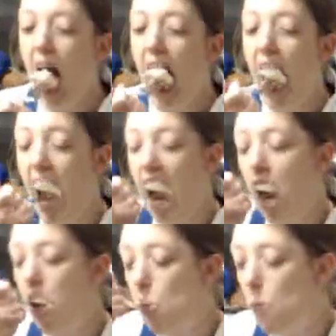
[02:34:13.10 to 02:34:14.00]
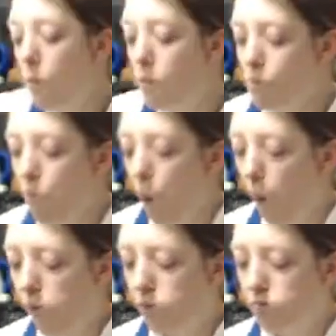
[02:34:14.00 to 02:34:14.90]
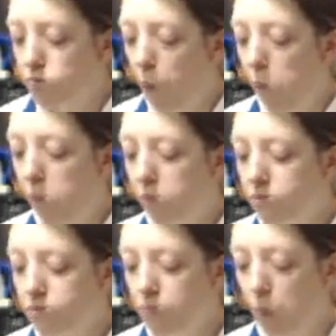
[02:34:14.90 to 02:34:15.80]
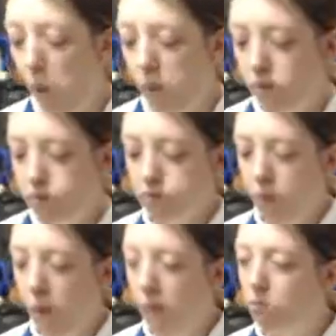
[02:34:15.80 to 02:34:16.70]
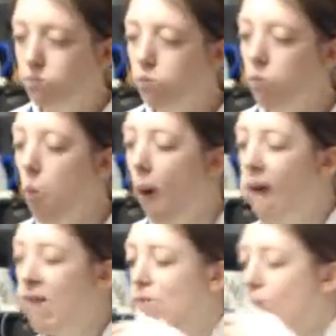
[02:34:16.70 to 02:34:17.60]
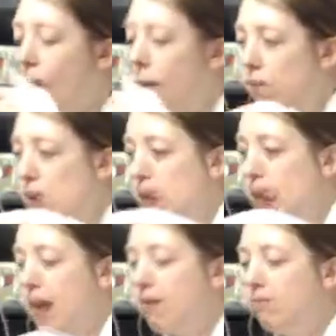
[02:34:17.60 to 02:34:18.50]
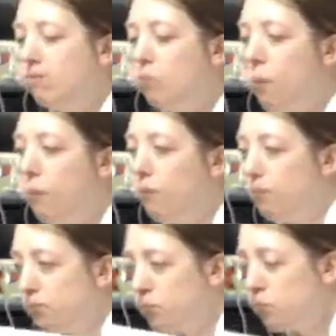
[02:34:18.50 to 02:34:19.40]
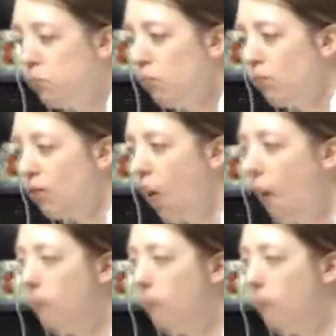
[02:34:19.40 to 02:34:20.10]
Yeah. Mm. Mm-hmm. Bran is eating too. I bet I know what he's eating.